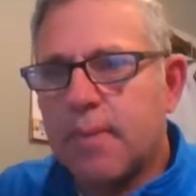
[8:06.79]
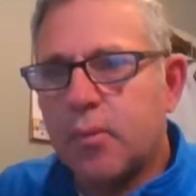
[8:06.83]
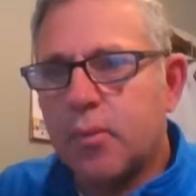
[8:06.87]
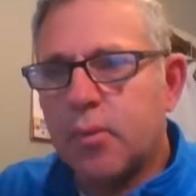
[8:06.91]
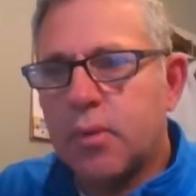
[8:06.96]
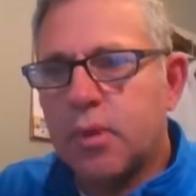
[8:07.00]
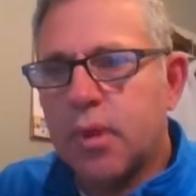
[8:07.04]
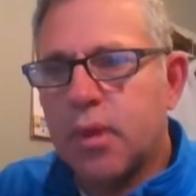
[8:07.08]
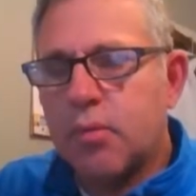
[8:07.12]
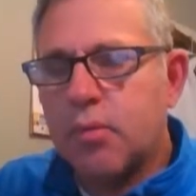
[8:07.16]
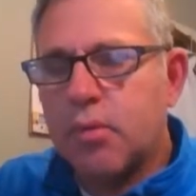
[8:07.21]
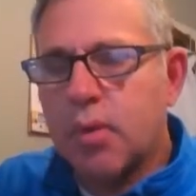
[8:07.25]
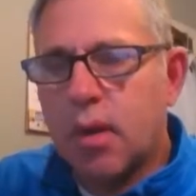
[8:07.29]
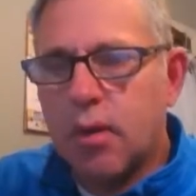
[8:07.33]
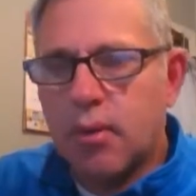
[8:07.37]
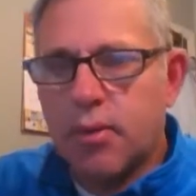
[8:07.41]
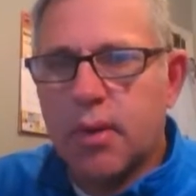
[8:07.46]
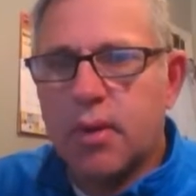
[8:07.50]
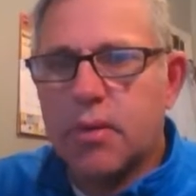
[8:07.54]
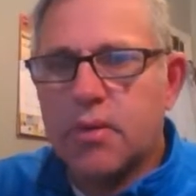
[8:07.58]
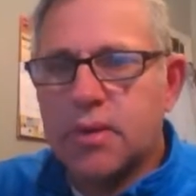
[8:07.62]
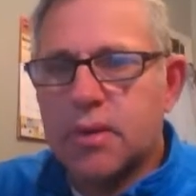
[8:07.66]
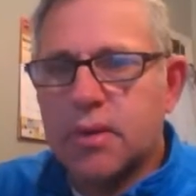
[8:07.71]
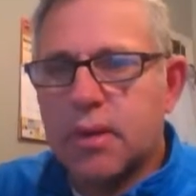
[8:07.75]
When you know
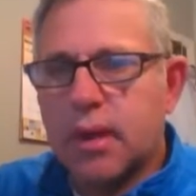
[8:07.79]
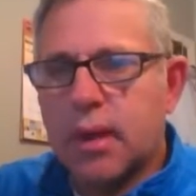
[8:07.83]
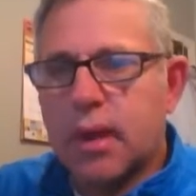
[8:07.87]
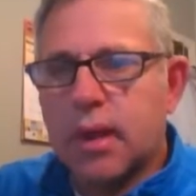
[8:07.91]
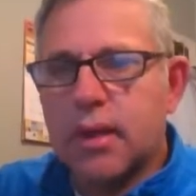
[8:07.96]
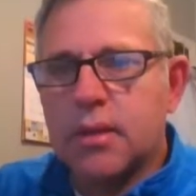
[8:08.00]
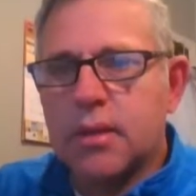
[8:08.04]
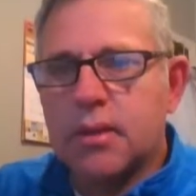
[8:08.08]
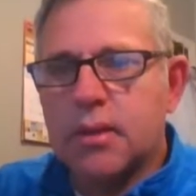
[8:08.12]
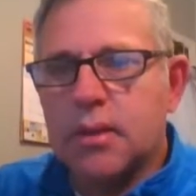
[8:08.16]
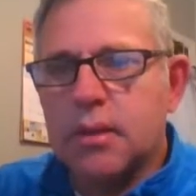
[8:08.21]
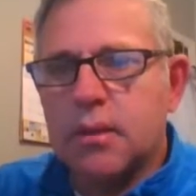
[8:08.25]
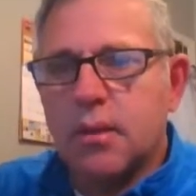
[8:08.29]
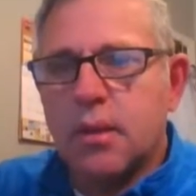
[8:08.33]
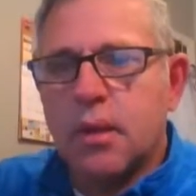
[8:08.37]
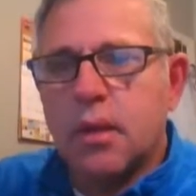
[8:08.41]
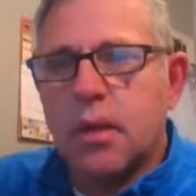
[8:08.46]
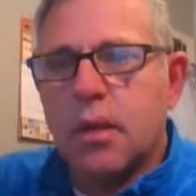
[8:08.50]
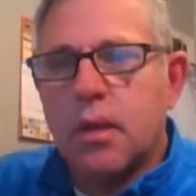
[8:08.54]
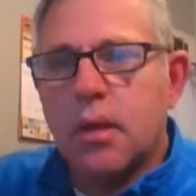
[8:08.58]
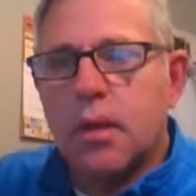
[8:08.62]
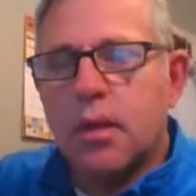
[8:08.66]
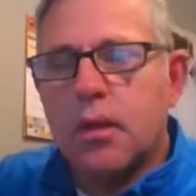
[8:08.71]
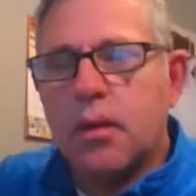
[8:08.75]
those things,
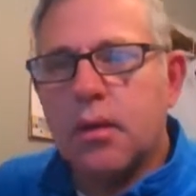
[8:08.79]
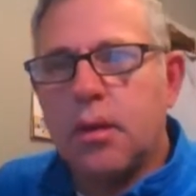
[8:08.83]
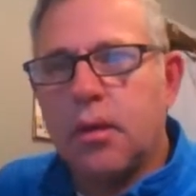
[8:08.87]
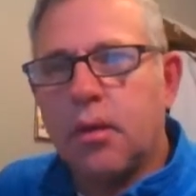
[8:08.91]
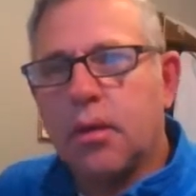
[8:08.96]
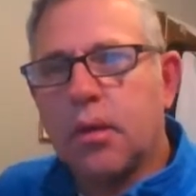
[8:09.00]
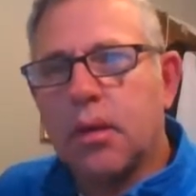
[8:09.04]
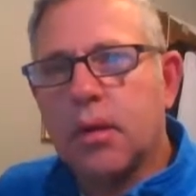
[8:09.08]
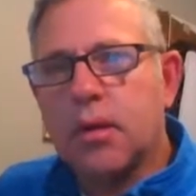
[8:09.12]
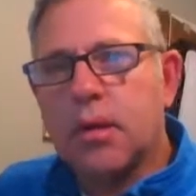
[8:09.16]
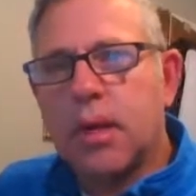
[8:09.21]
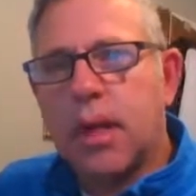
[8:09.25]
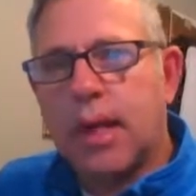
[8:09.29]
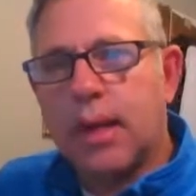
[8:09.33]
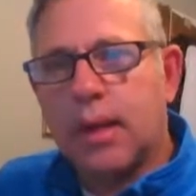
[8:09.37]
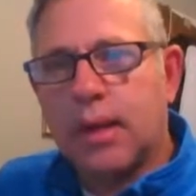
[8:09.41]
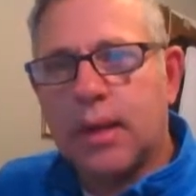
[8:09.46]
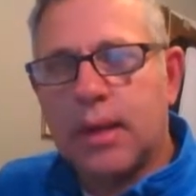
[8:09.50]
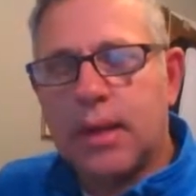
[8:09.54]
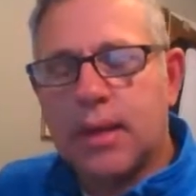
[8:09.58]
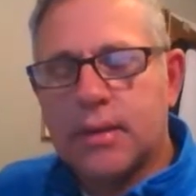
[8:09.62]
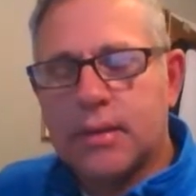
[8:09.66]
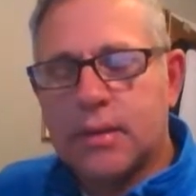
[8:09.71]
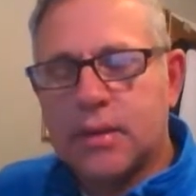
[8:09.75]
you can
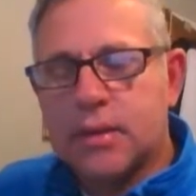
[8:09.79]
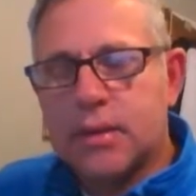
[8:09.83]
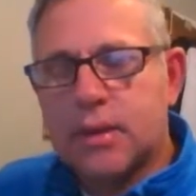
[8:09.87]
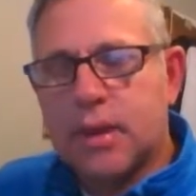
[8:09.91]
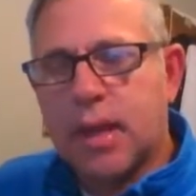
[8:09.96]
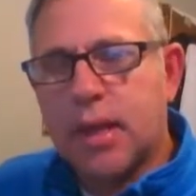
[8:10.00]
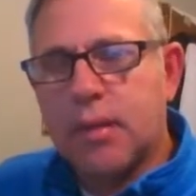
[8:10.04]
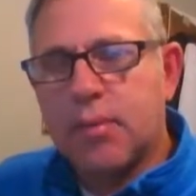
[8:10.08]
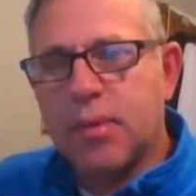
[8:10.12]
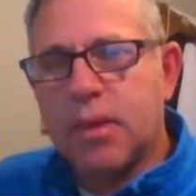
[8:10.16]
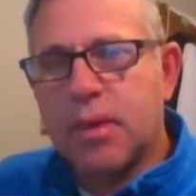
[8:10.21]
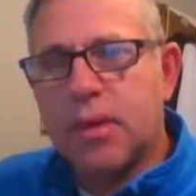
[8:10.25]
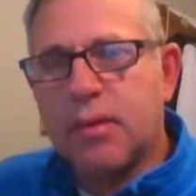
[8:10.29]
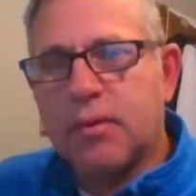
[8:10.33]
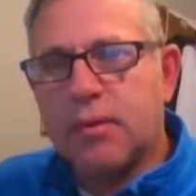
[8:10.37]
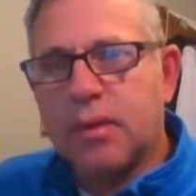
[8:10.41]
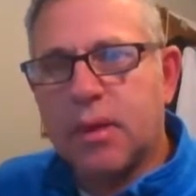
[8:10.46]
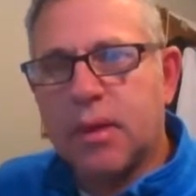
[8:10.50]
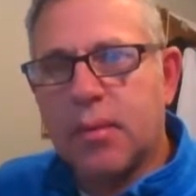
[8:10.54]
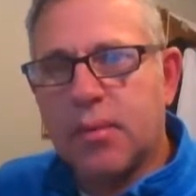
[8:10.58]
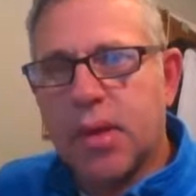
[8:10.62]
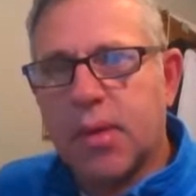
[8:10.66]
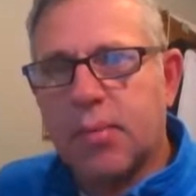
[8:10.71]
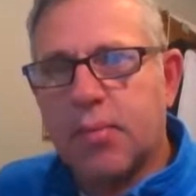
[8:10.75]
analyze a statement and
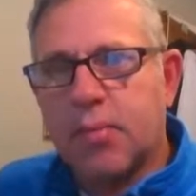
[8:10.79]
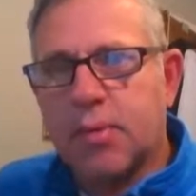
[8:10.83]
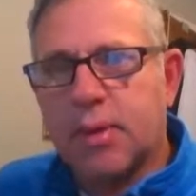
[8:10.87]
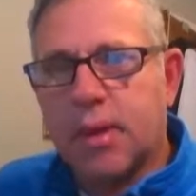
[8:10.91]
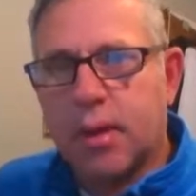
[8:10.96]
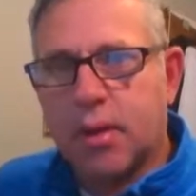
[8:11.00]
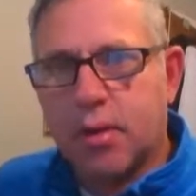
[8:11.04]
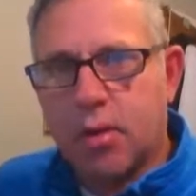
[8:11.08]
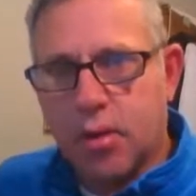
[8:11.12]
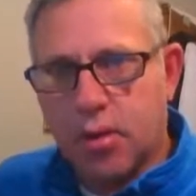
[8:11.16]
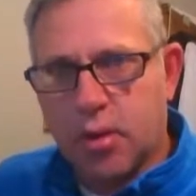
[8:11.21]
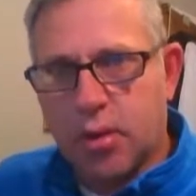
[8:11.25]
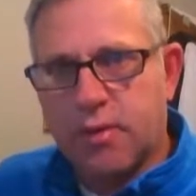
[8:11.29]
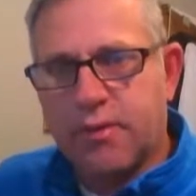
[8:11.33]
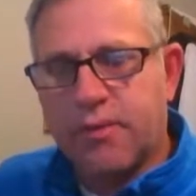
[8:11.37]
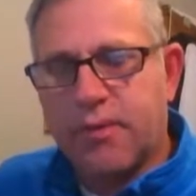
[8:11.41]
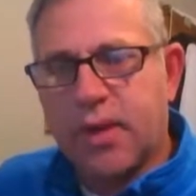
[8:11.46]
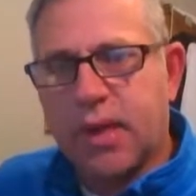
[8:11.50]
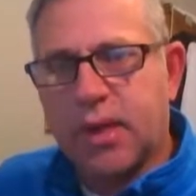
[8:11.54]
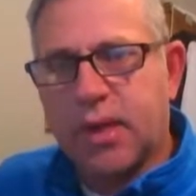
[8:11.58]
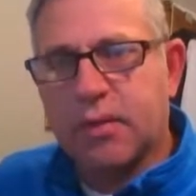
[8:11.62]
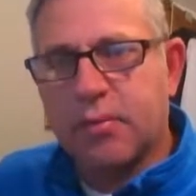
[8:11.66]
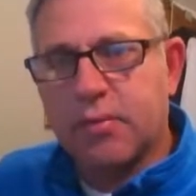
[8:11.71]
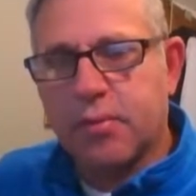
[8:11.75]
come up with a current
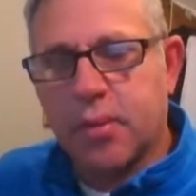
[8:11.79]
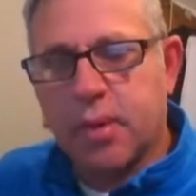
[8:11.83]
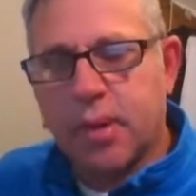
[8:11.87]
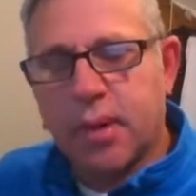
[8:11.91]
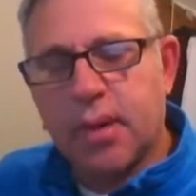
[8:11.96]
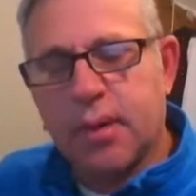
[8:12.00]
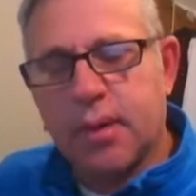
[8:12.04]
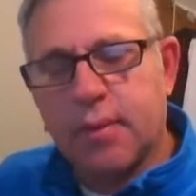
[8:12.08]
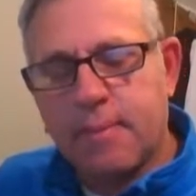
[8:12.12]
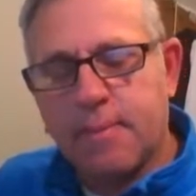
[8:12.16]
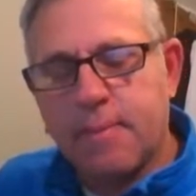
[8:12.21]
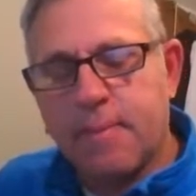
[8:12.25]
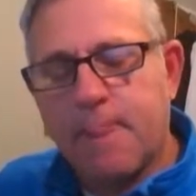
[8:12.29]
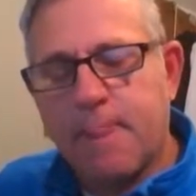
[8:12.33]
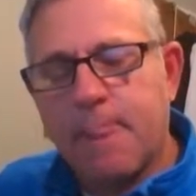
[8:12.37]
effective rate.